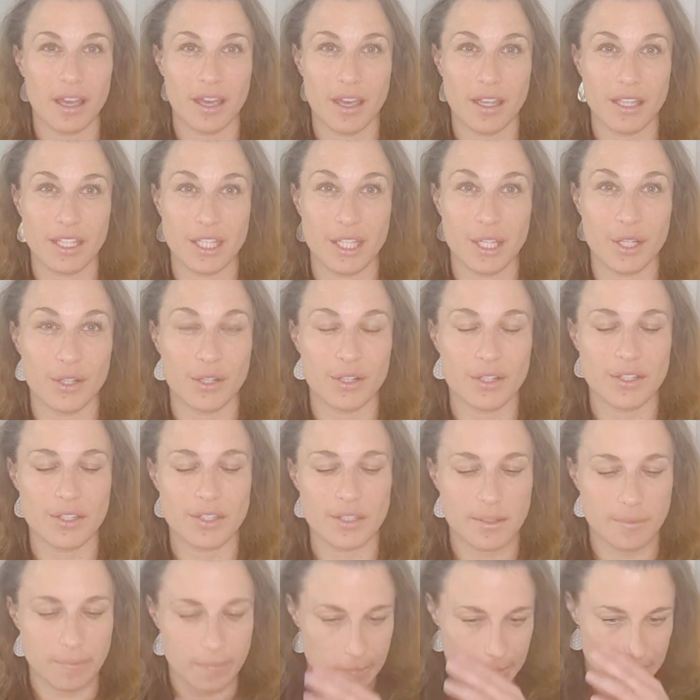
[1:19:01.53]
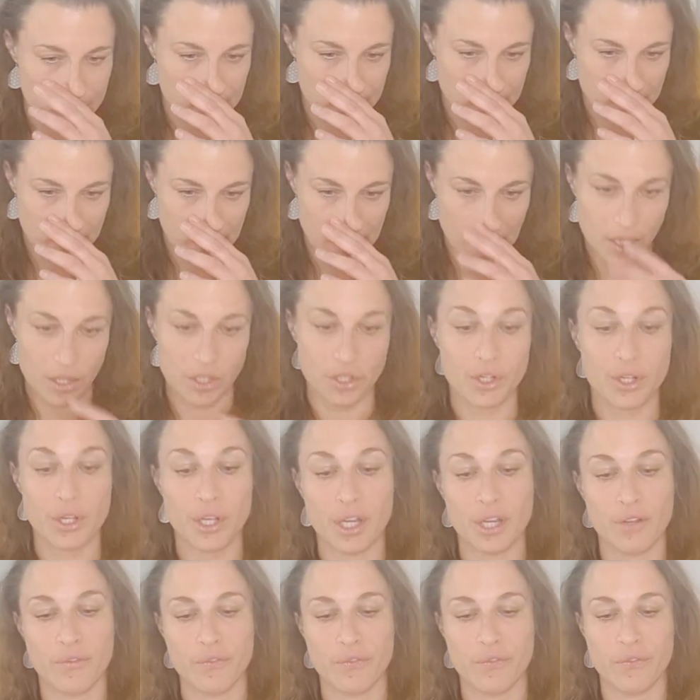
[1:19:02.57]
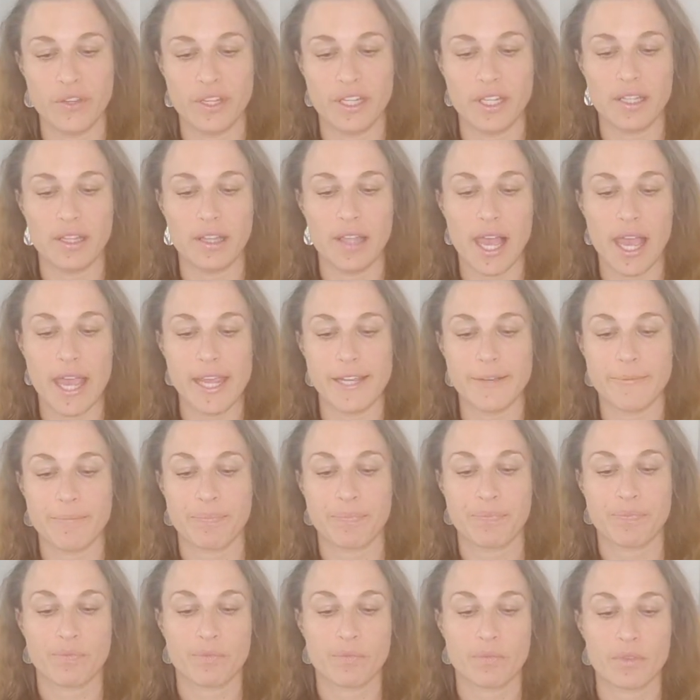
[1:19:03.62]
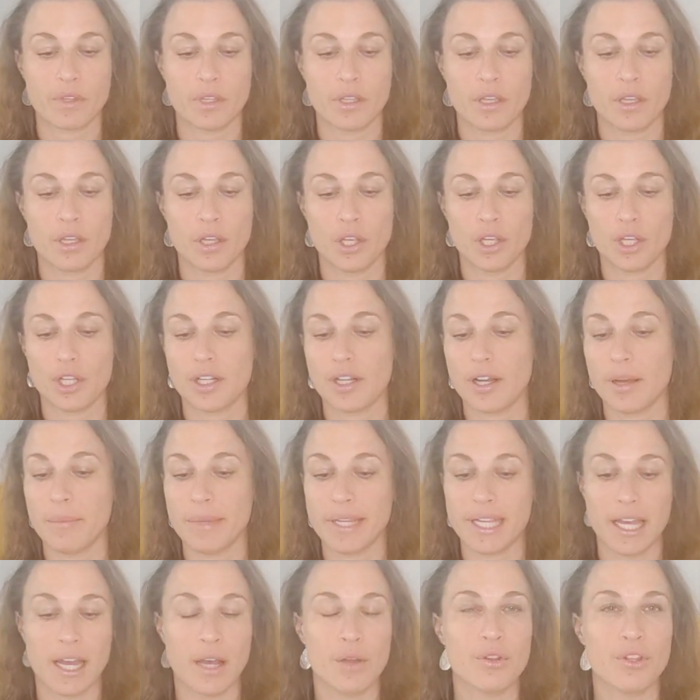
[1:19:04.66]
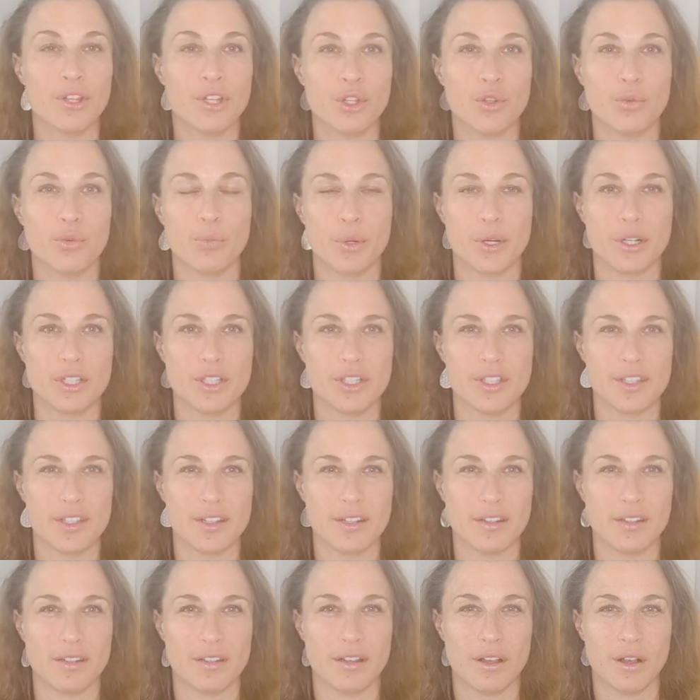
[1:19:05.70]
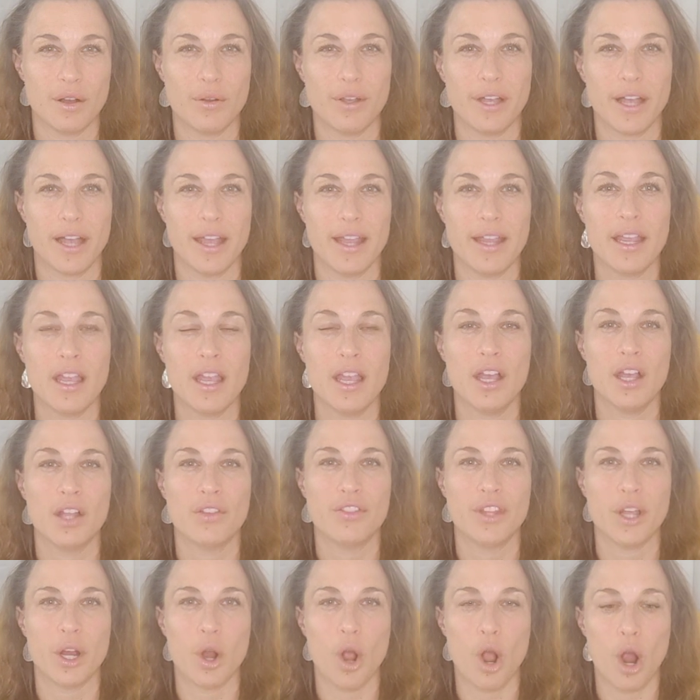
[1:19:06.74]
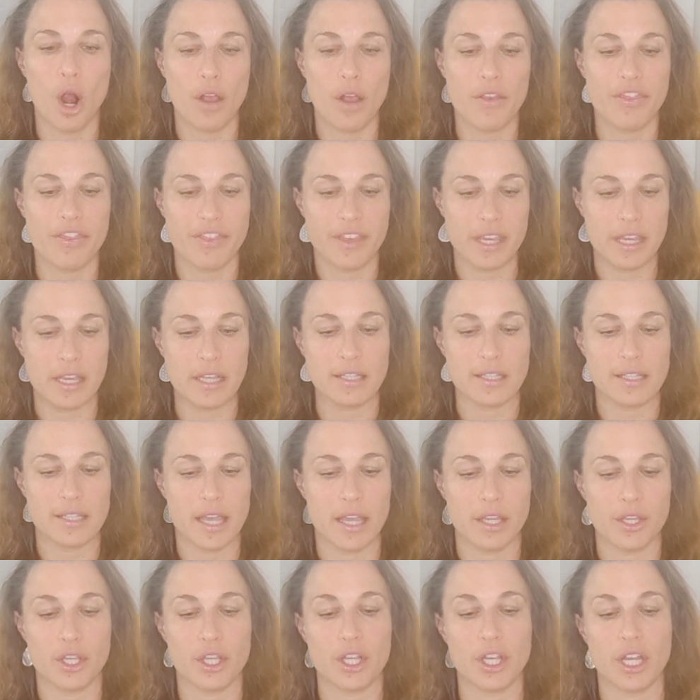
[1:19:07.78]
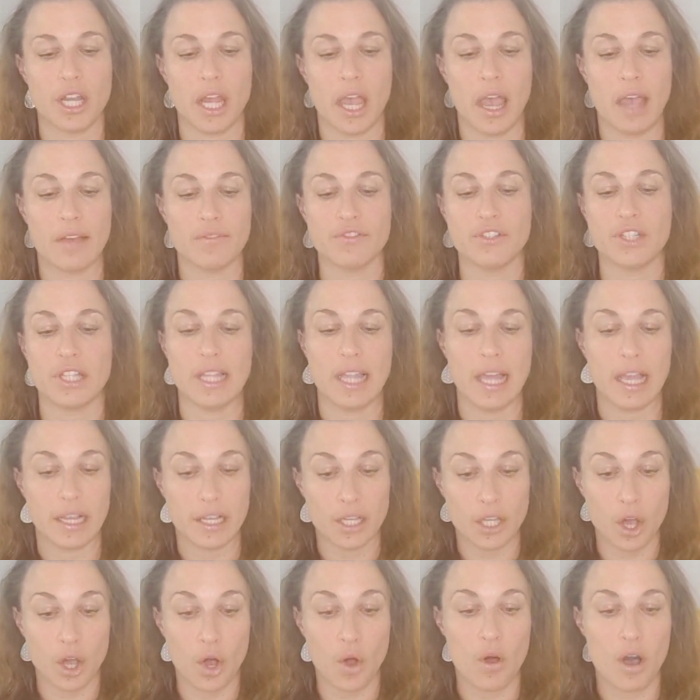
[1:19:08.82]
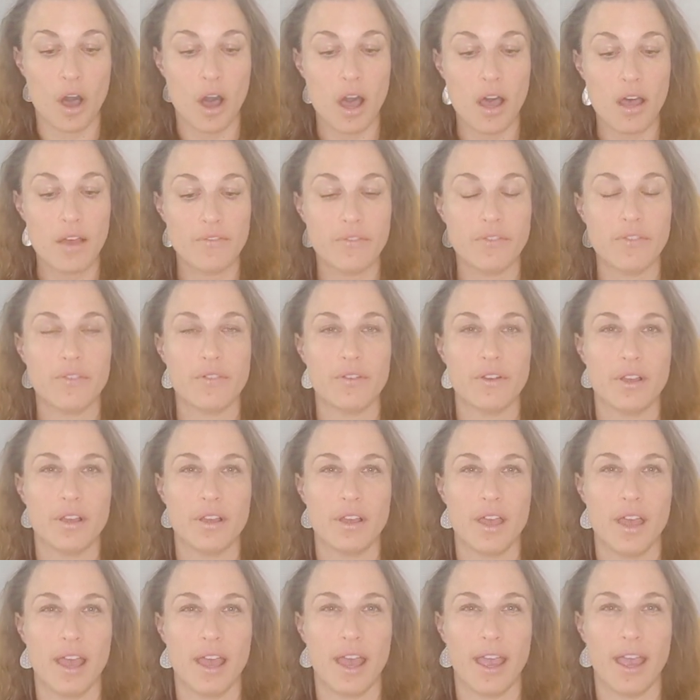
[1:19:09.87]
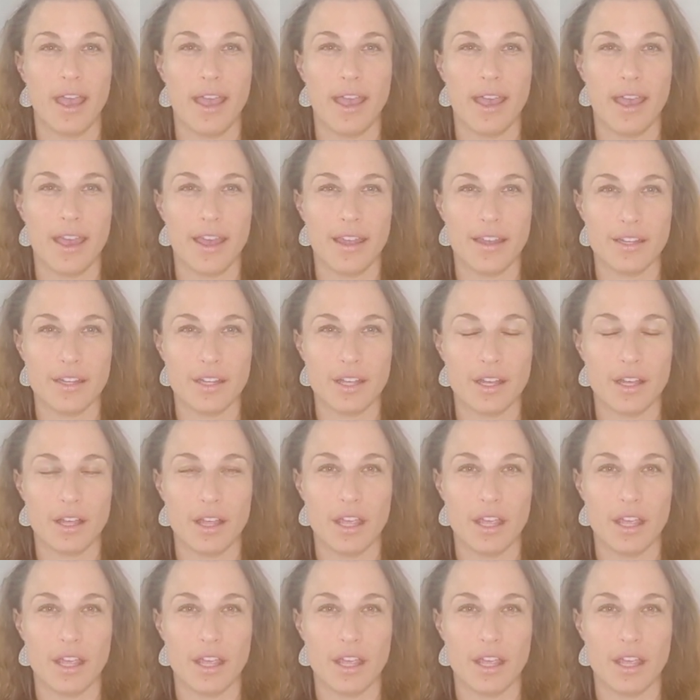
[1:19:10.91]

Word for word: uh, years. You're going to feel like coming out a new person, okay? There are things that you're gonna have to let go of. And